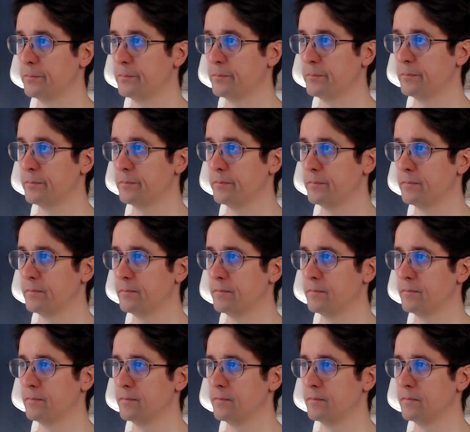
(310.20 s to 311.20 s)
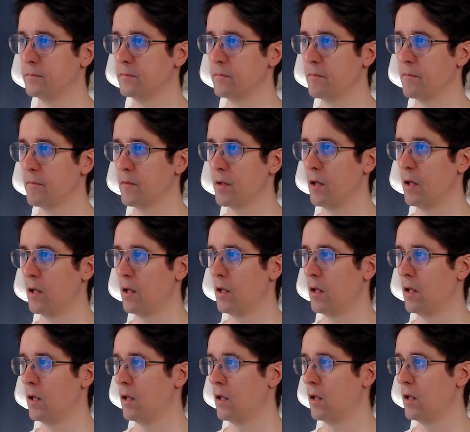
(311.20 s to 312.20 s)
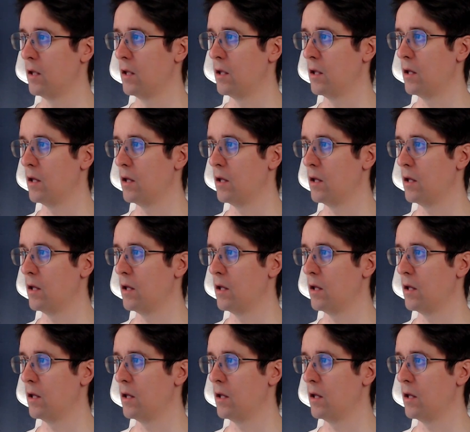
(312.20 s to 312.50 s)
(no one is talking)